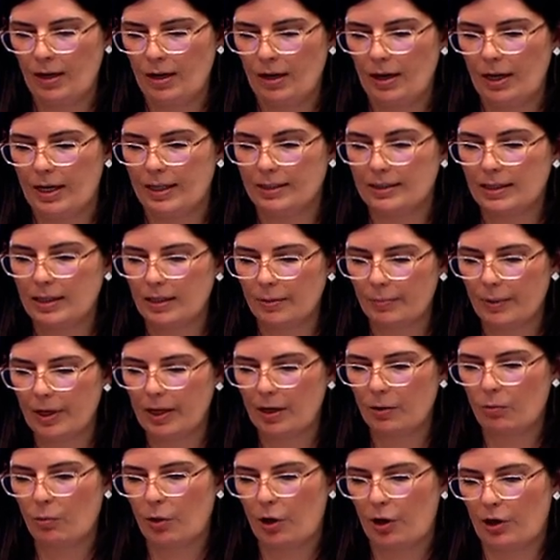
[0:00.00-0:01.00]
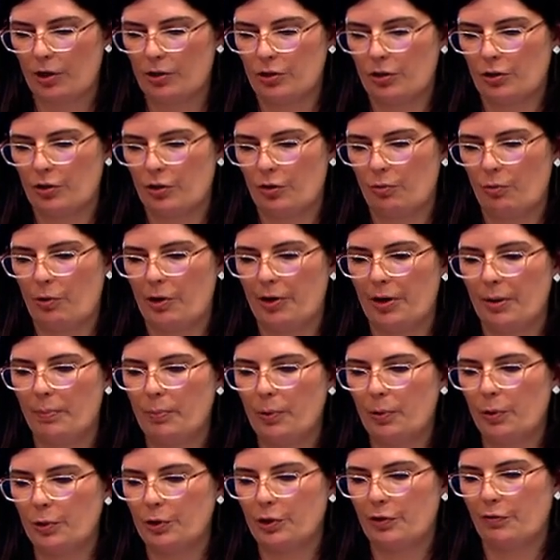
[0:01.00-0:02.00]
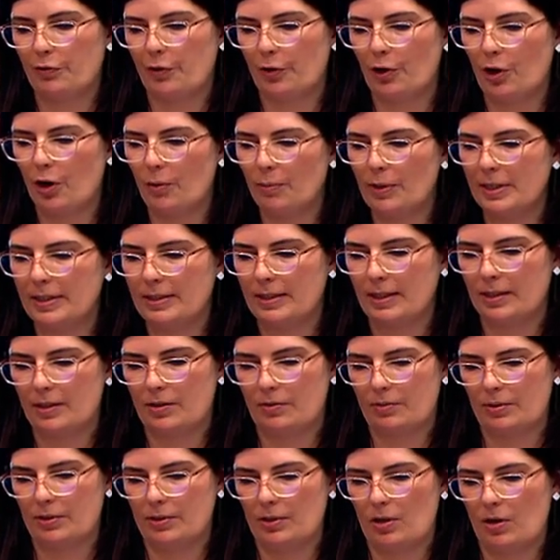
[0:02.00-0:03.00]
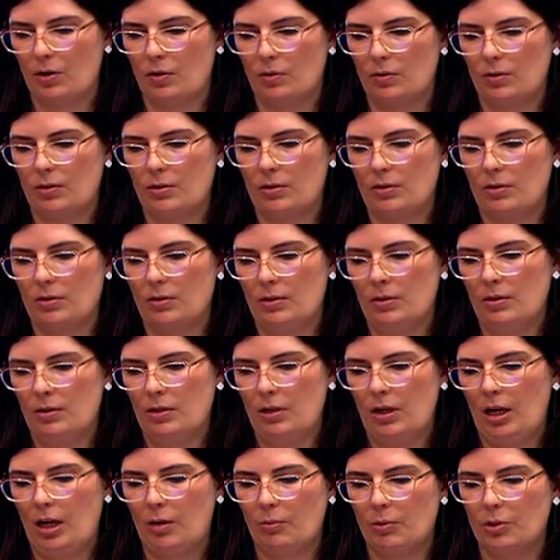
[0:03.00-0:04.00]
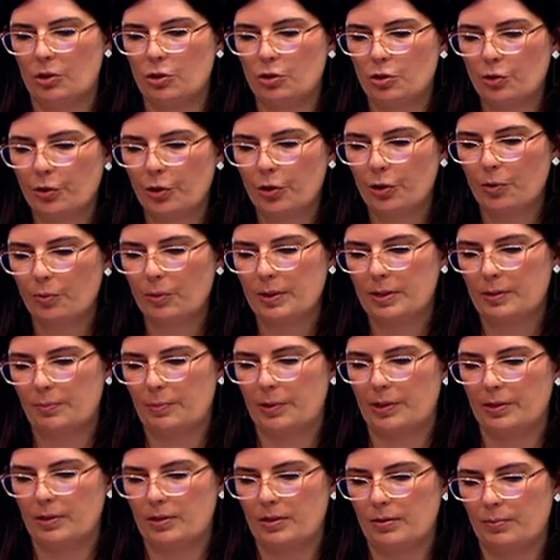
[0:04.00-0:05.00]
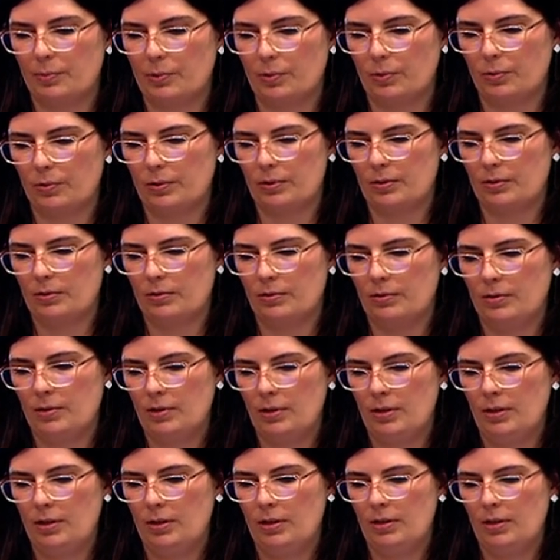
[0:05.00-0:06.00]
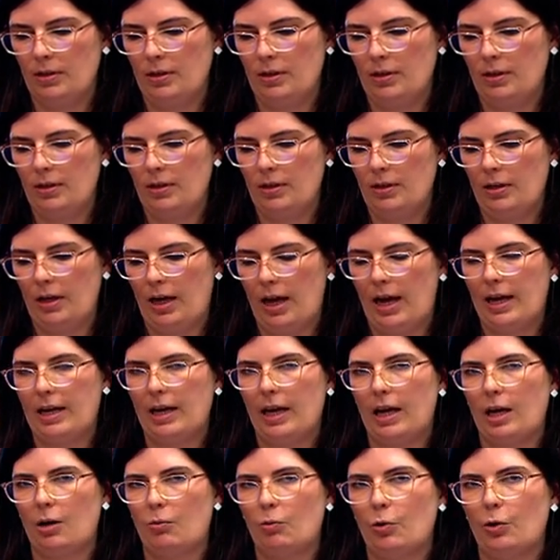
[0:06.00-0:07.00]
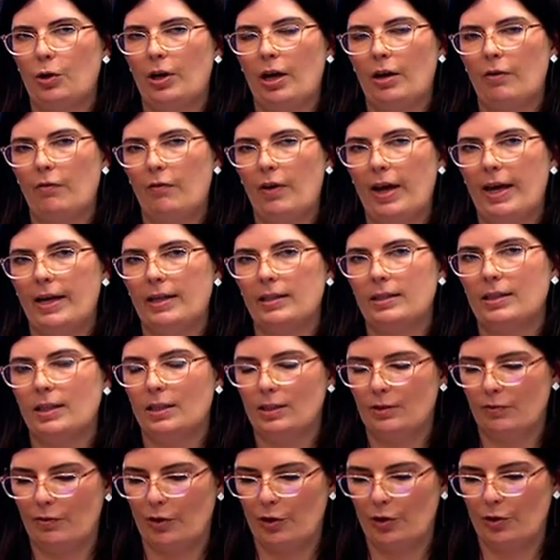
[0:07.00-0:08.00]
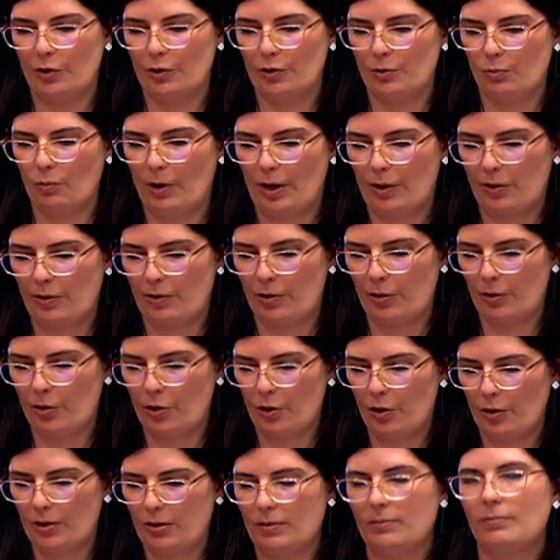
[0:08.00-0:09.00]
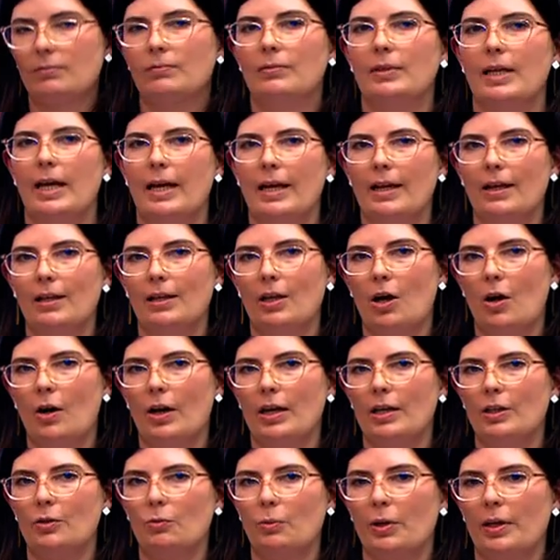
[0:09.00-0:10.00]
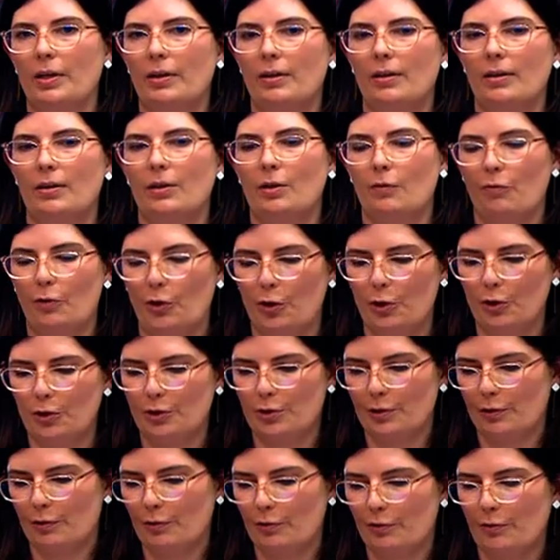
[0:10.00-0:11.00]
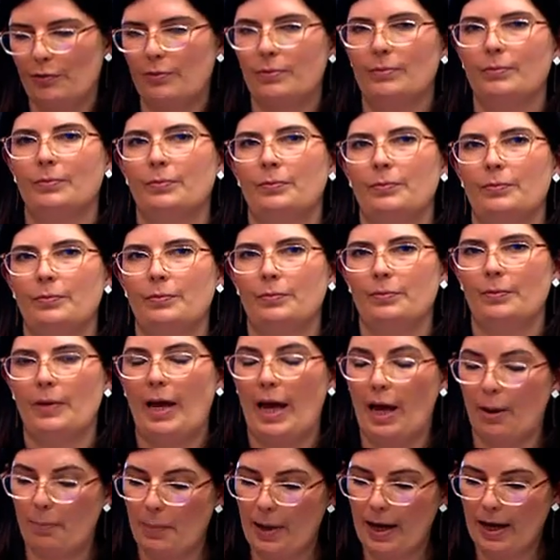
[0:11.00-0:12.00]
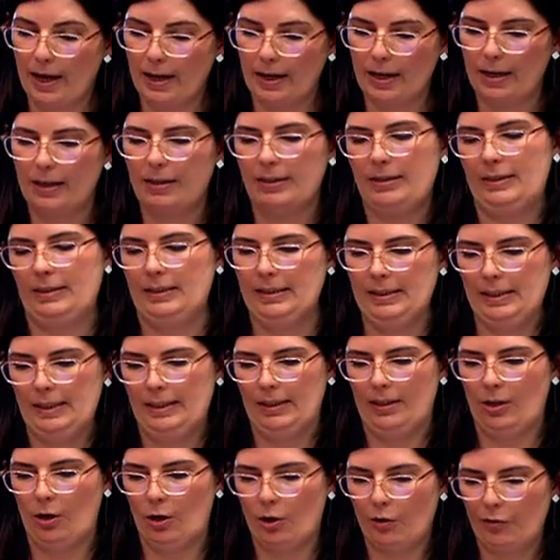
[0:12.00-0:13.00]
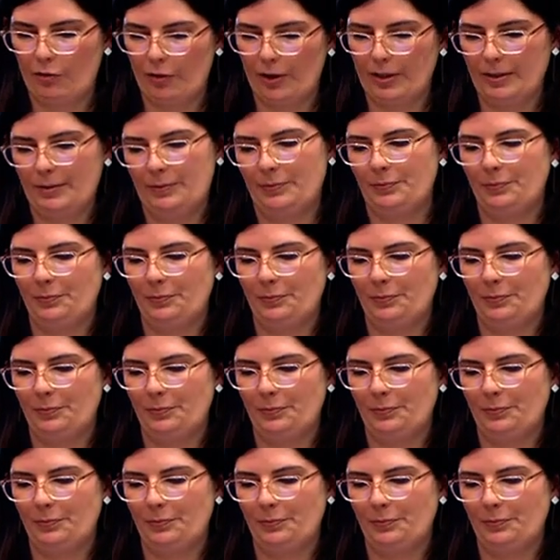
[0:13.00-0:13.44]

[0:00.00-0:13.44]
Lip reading: His committee work too, where he pushed for common sense results. He was true to his principles, and he would advance his views whether or not they aligned with the views of our party, often.